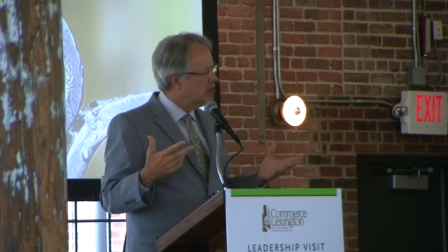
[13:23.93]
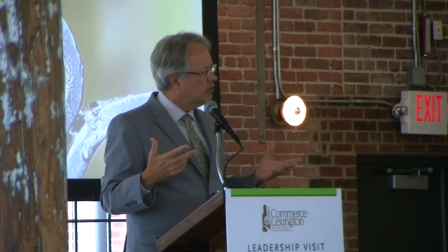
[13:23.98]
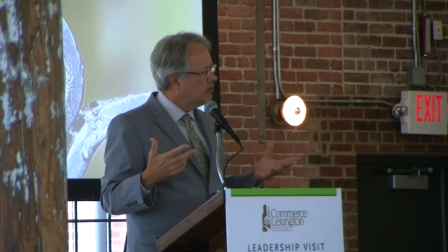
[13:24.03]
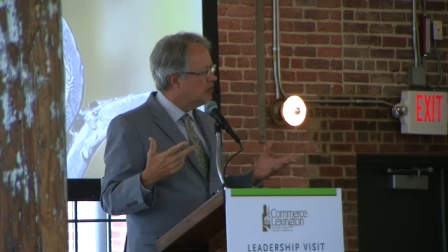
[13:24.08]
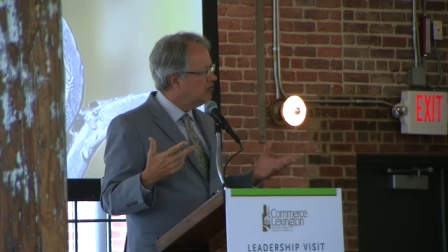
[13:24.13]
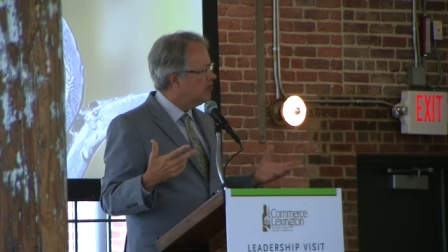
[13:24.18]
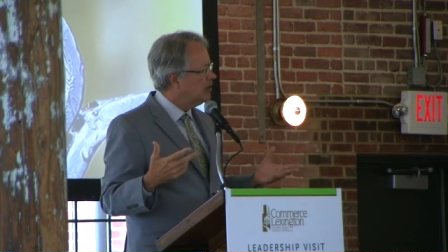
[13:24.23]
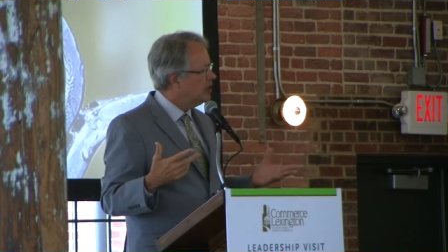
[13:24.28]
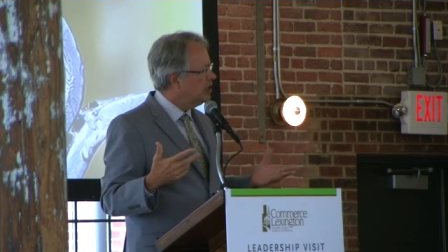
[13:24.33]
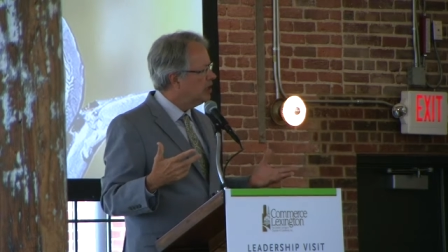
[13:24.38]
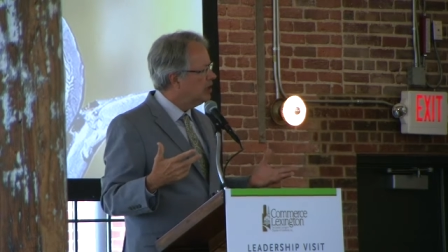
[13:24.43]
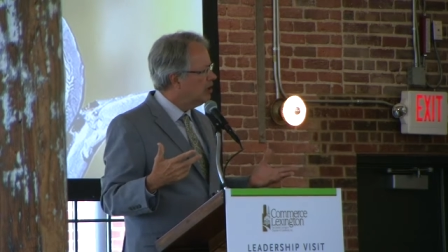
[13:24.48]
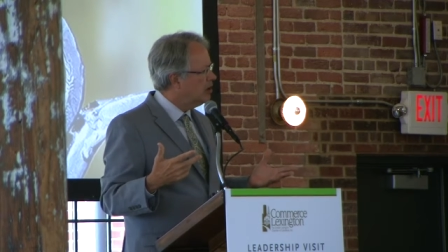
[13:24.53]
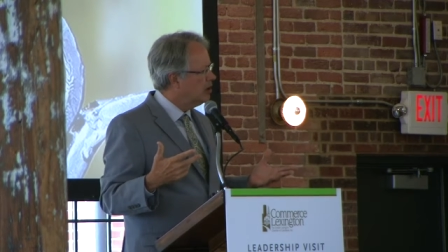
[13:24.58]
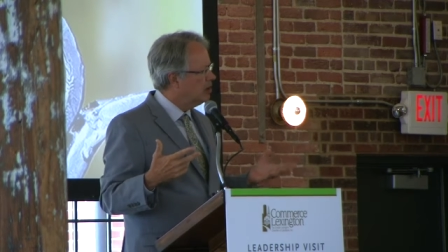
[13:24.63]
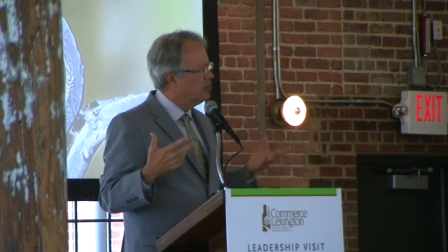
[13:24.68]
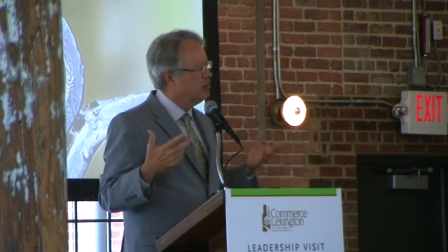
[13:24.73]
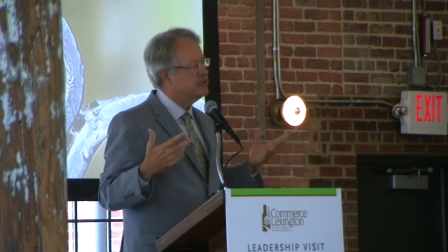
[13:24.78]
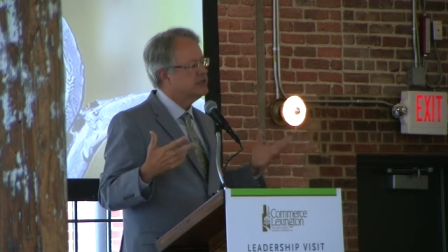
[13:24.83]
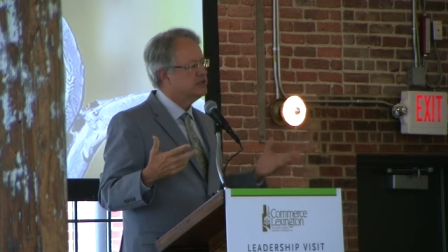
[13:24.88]
We really ought
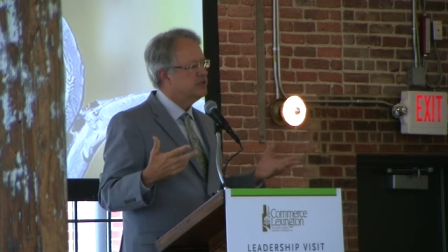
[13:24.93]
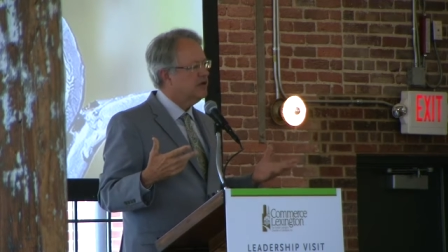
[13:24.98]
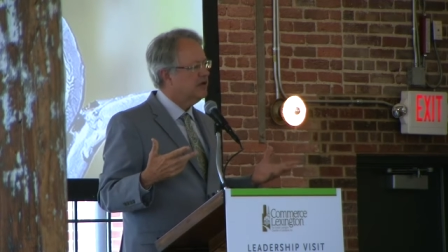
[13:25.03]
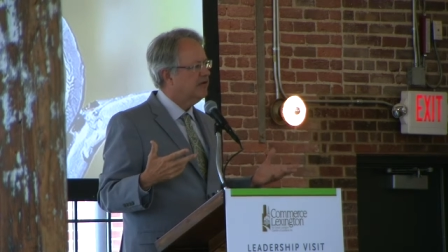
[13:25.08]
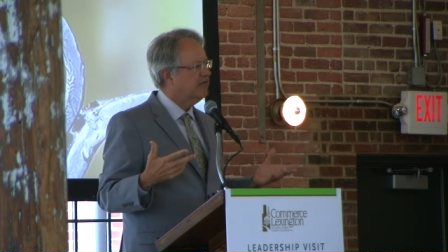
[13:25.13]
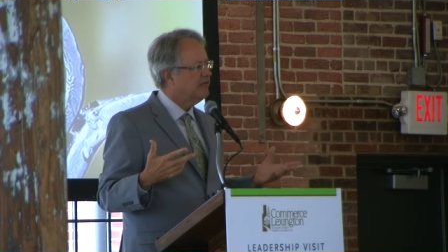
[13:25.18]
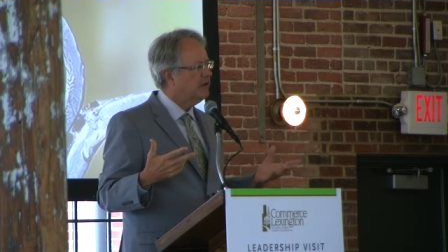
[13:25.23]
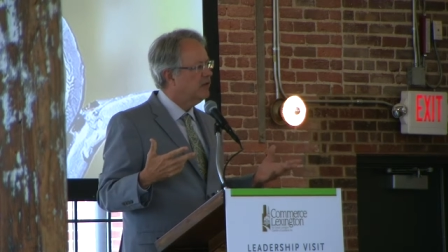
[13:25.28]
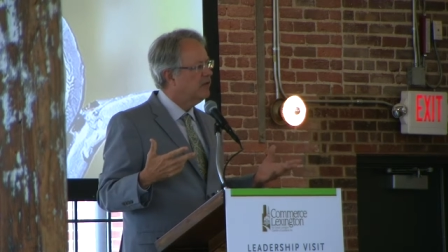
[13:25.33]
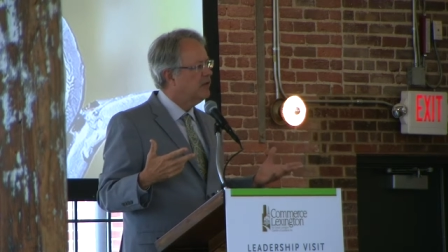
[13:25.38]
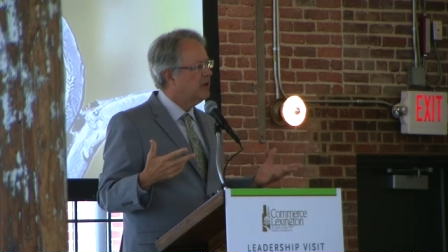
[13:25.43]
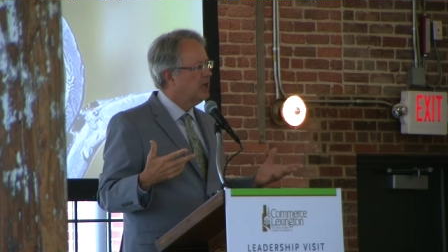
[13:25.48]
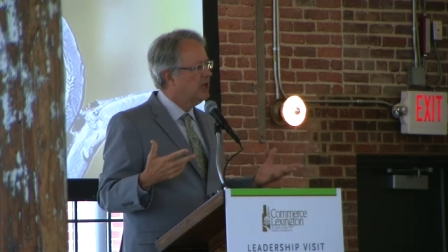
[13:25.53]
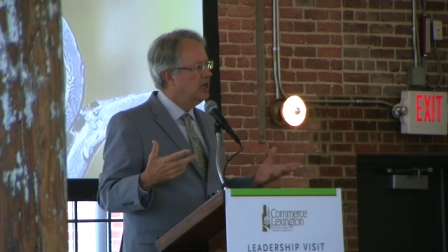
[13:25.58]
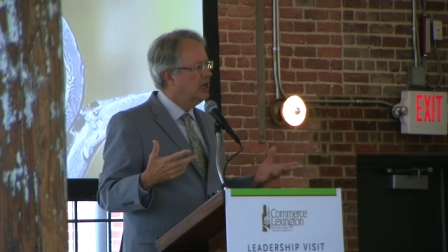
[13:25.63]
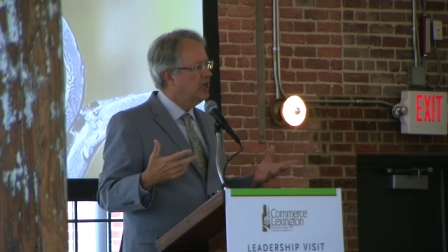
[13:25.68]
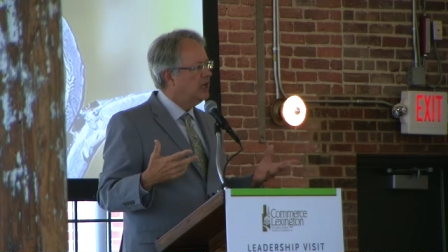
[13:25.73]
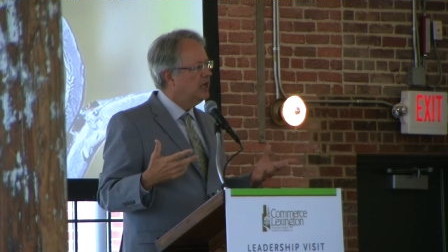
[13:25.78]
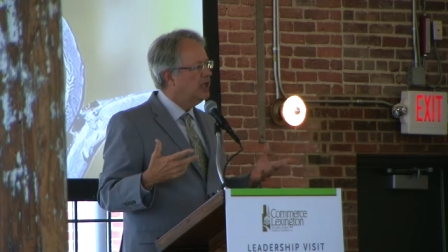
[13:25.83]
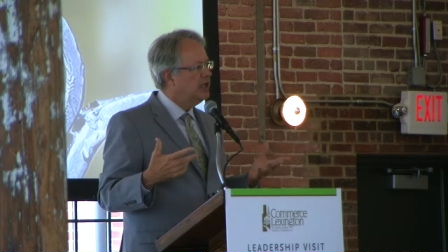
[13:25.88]
to preserve them,
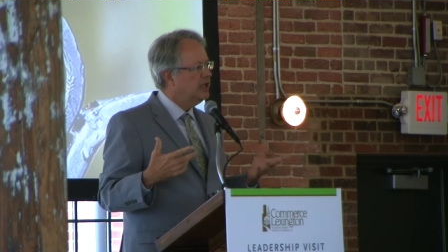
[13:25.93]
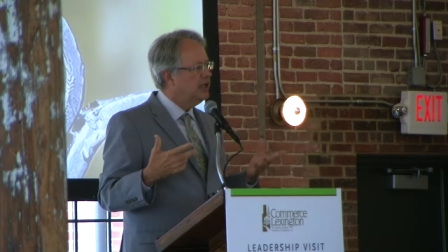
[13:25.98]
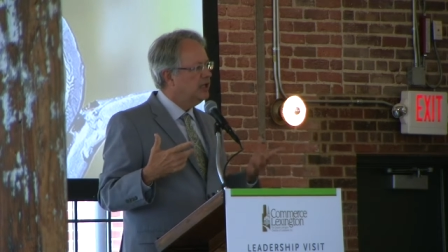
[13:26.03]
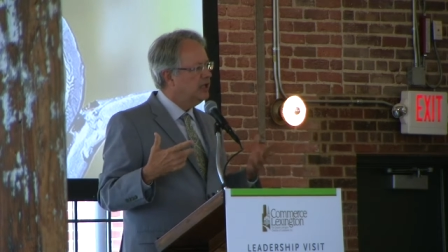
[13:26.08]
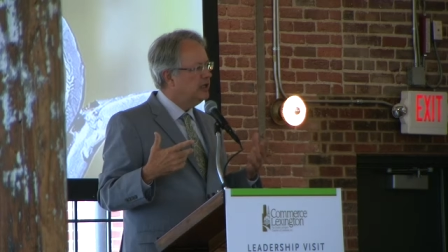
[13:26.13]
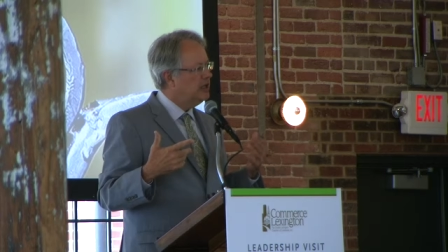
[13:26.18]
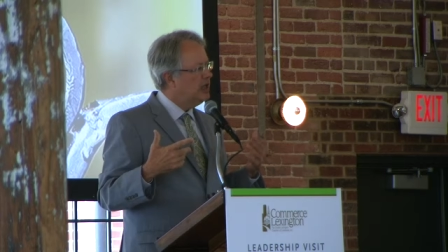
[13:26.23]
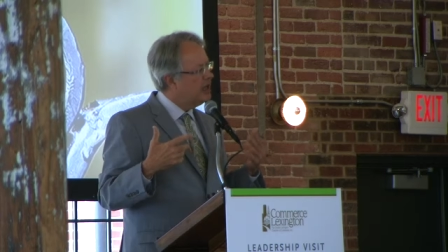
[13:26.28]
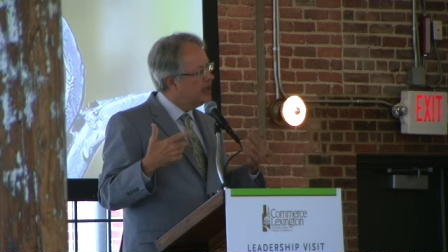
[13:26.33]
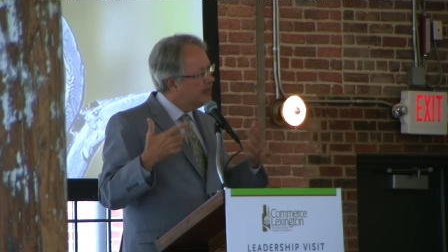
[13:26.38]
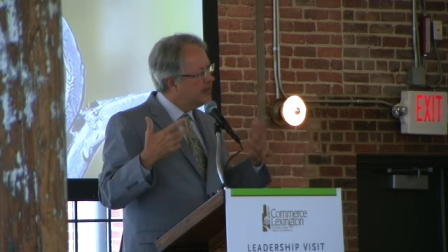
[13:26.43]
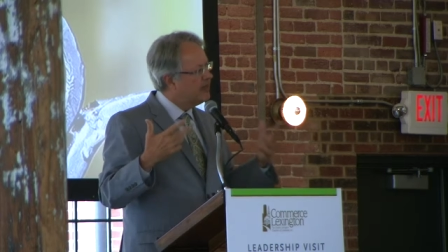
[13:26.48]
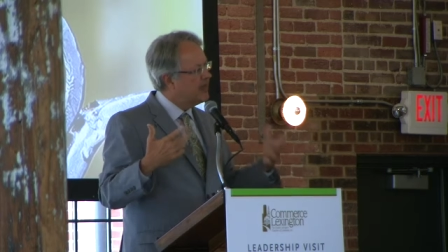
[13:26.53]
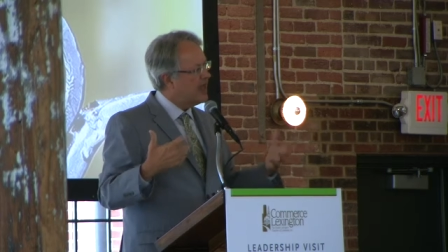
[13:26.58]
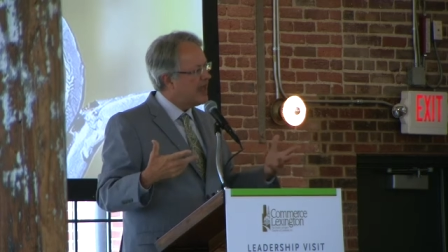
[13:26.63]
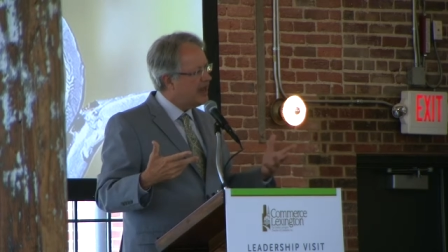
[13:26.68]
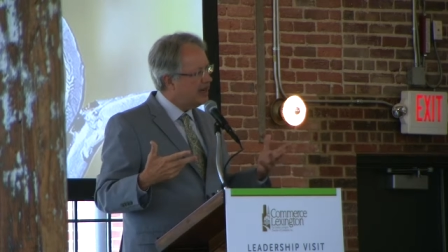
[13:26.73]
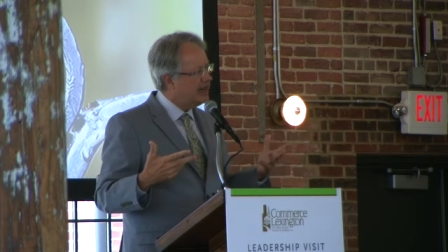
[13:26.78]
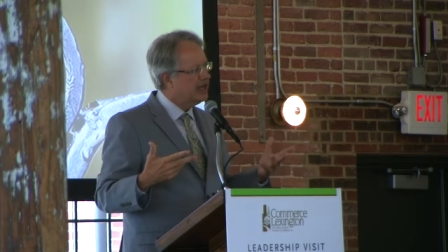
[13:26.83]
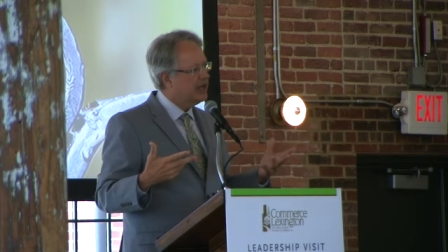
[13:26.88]
and
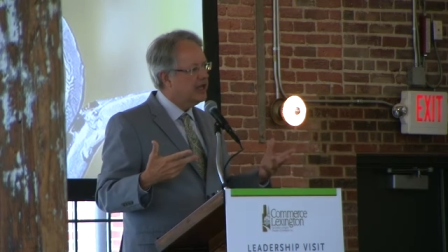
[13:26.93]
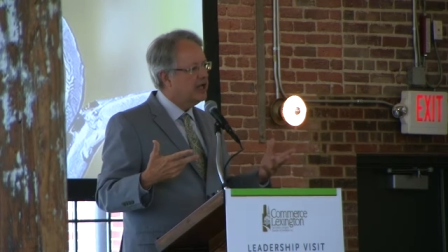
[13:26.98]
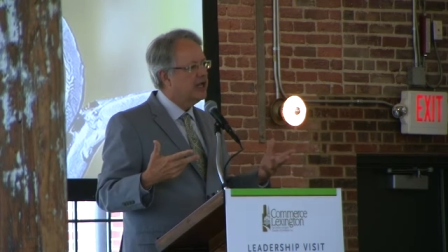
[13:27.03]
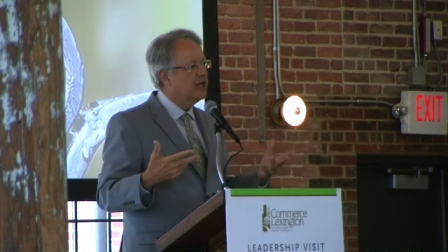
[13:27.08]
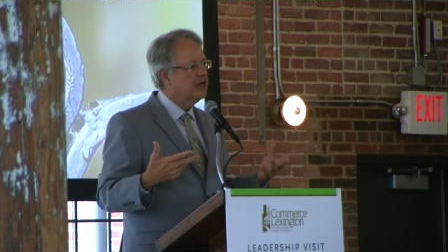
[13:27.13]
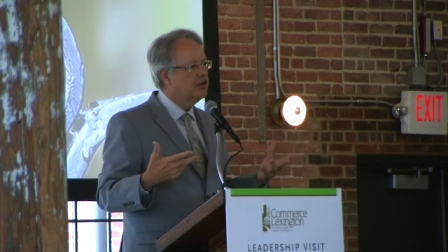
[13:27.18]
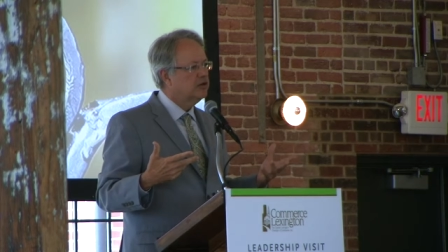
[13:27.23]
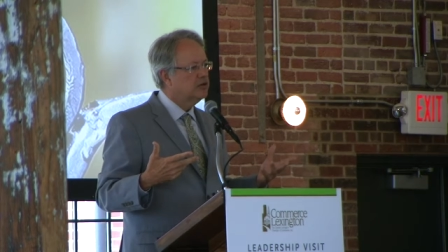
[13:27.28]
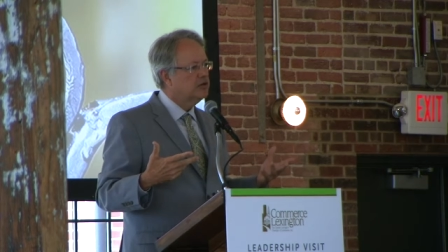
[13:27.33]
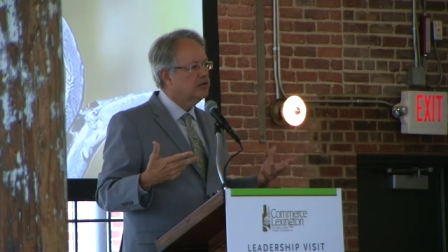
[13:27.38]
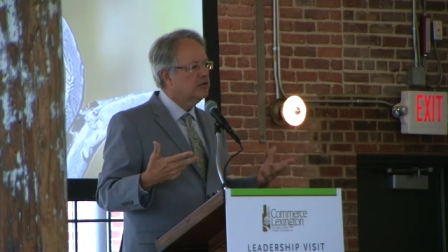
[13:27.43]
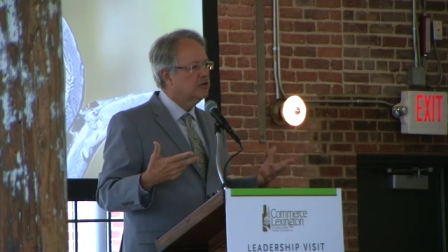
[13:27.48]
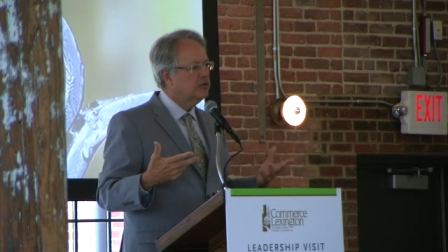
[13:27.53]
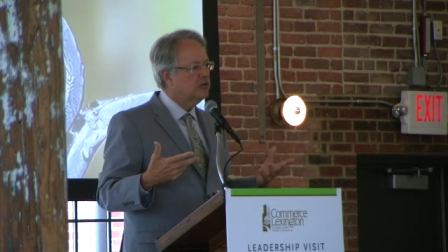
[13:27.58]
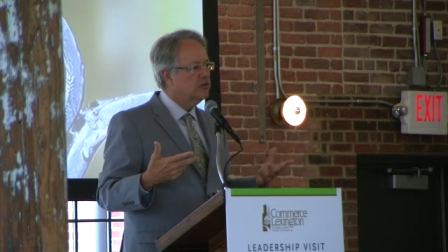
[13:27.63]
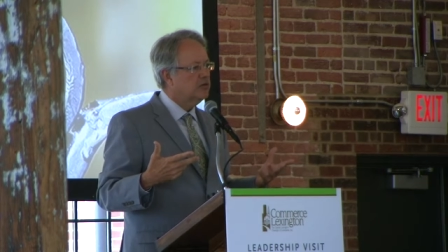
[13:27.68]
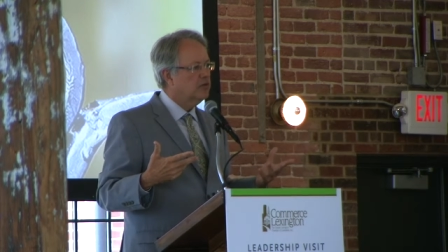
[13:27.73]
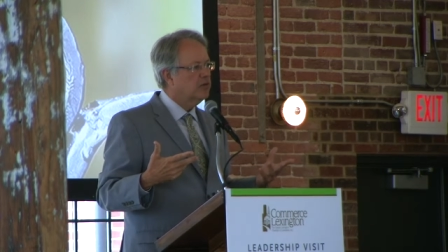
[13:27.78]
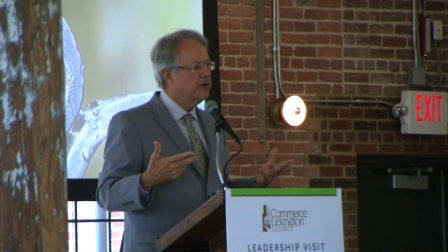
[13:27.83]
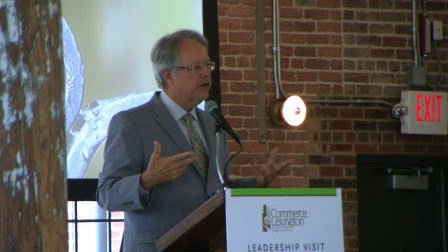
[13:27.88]
that led
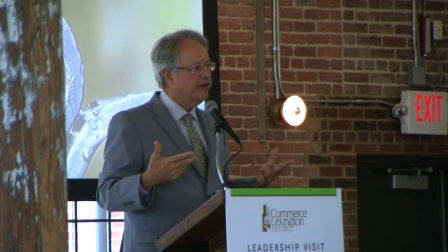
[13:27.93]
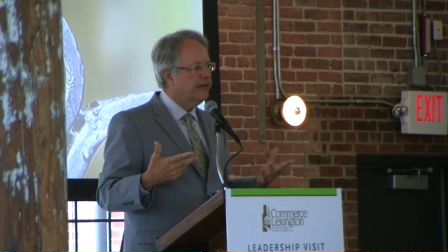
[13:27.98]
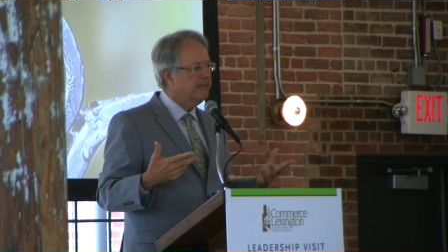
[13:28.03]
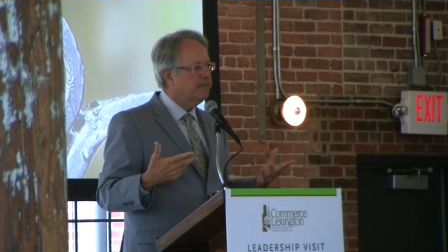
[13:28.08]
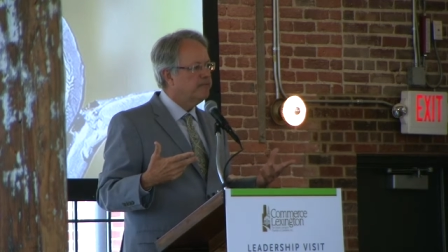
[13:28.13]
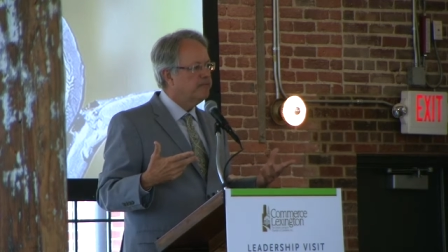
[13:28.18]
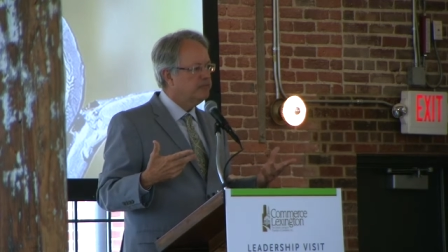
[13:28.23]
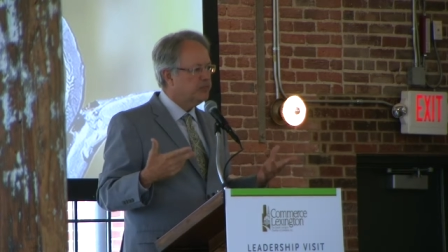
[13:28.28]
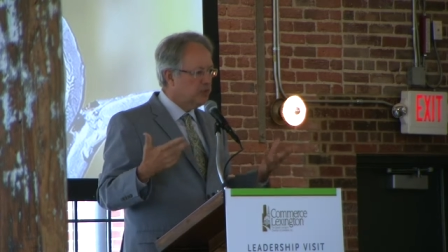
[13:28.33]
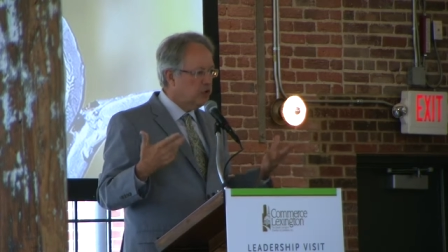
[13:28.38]
to